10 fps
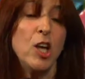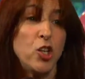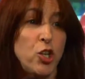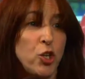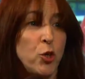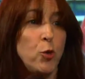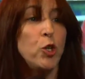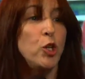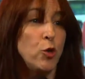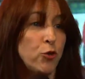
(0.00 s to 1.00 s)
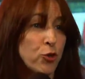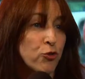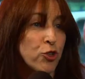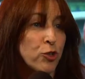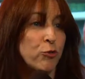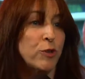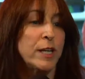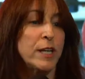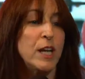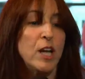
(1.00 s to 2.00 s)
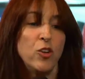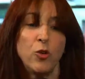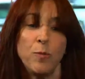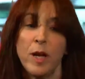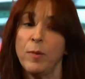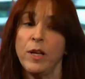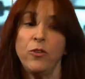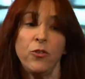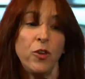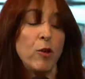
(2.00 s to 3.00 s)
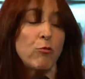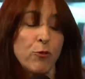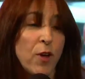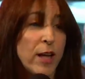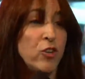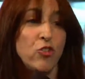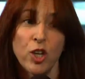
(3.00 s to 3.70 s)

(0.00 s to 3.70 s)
to use their children to maybe seek revenge.